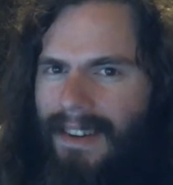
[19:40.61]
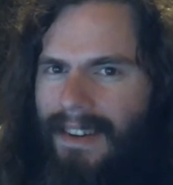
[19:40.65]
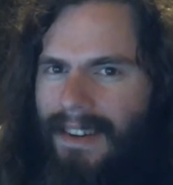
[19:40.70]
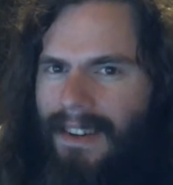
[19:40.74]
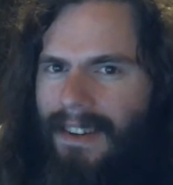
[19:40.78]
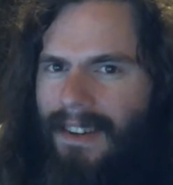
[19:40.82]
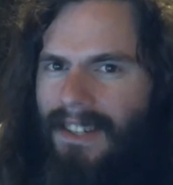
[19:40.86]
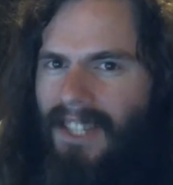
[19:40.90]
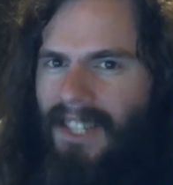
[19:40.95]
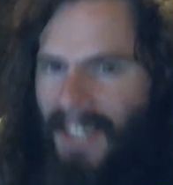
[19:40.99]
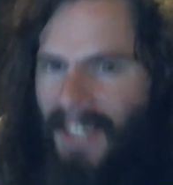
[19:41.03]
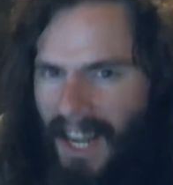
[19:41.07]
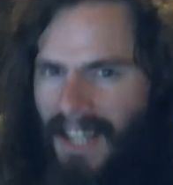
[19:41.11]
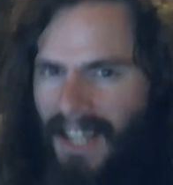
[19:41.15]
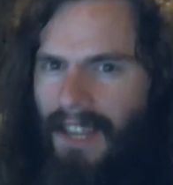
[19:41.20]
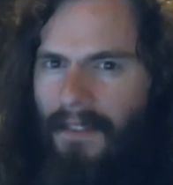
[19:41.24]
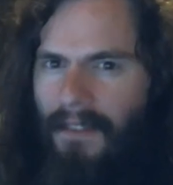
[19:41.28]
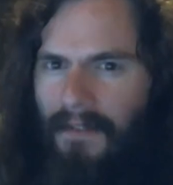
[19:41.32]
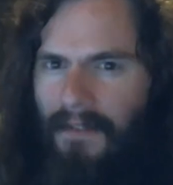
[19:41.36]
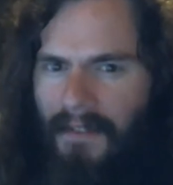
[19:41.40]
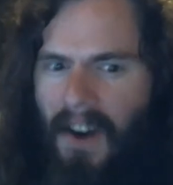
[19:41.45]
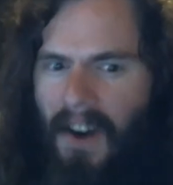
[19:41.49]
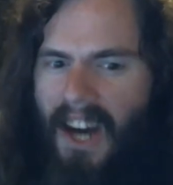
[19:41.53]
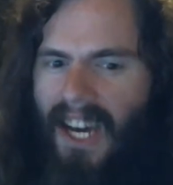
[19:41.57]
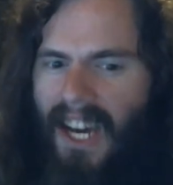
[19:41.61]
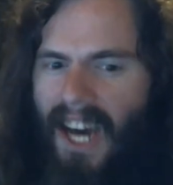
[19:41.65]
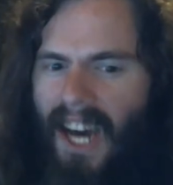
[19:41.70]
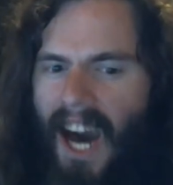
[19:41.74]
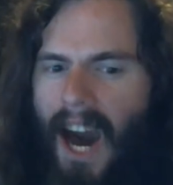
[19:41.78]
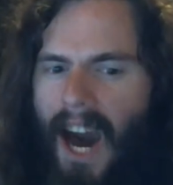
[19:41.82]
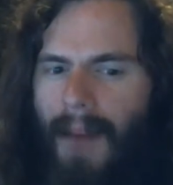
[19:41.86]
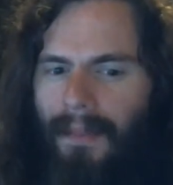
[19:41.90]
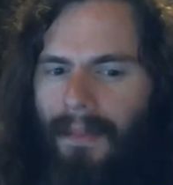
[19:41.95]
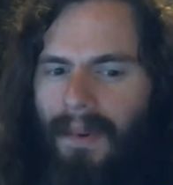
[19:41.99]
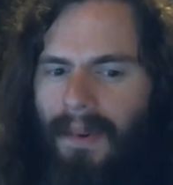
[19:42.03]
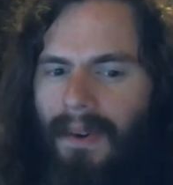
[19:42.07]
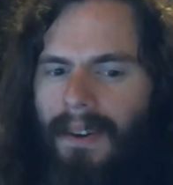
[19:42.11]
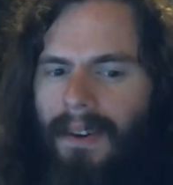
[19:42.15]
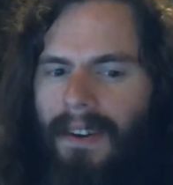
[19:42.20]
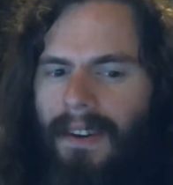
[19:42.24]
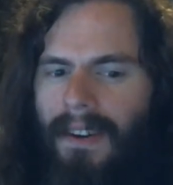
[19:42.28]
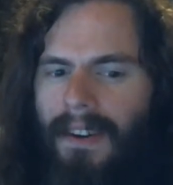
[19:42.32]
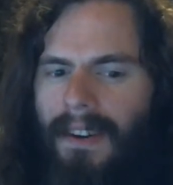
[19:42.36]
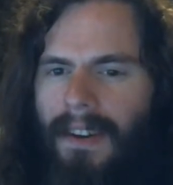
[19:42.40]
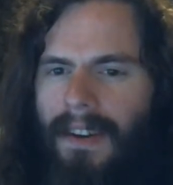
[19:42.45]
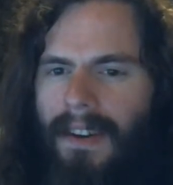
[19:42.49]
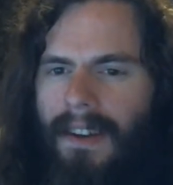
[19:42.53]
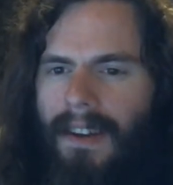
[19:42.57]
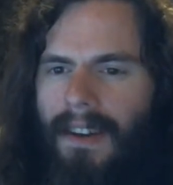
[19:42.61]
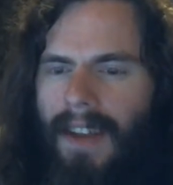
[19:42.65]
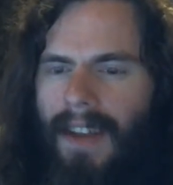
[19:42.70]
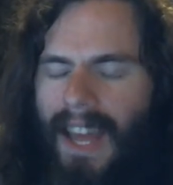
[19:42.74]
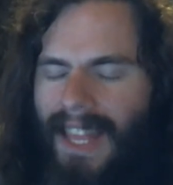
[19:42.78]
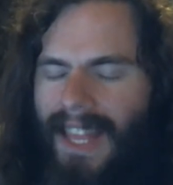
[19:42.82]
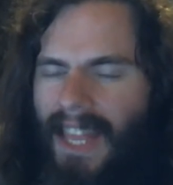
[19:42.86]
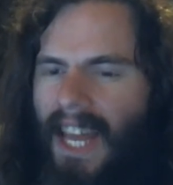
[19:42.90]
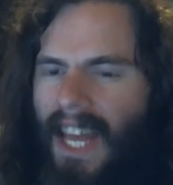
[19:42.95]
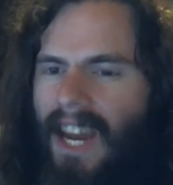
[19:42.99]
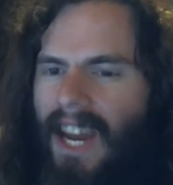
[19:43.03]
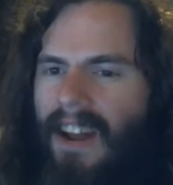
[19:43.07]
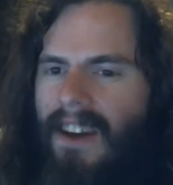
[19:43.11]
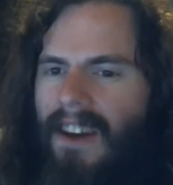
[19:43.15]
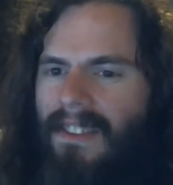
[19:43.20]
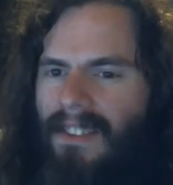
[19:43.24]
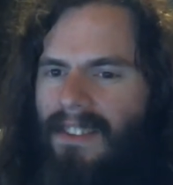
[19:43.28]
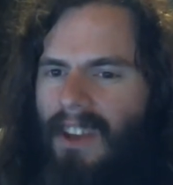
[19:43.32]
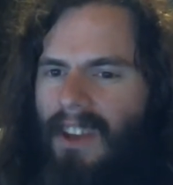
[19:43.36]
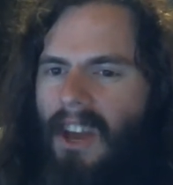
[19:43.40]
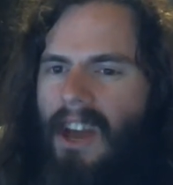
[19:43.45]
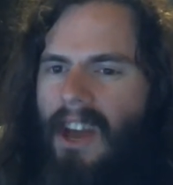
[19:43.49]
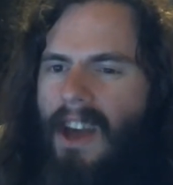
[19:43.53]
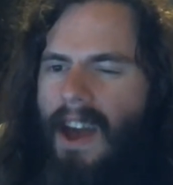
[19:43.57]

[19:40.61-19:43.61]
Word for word: Shut the fuck up. And let us